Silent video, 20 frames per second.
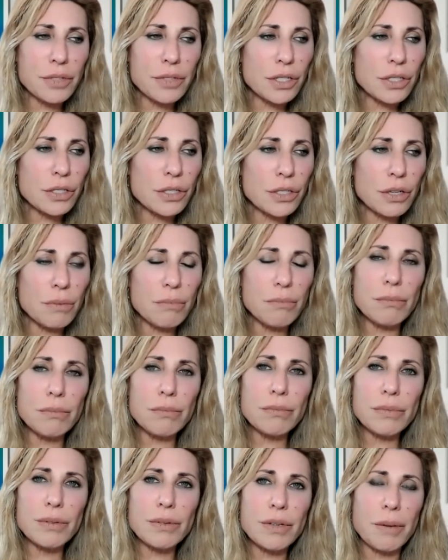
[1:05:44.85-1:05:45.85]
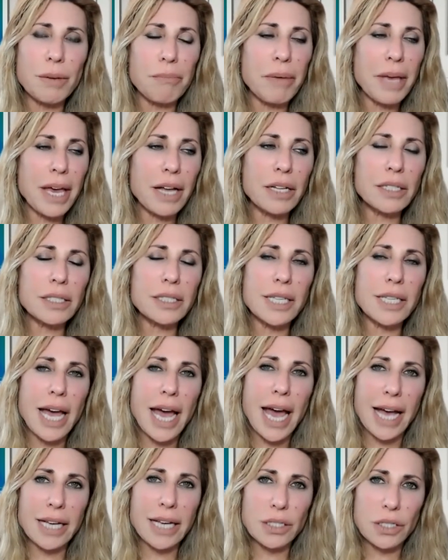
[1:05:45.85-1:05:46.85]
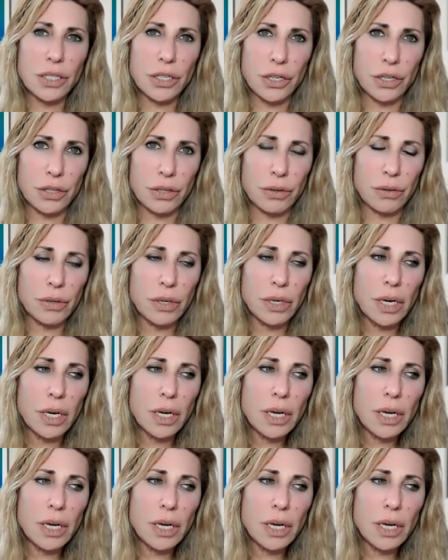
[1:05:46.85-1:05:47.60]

just so compelled to ask you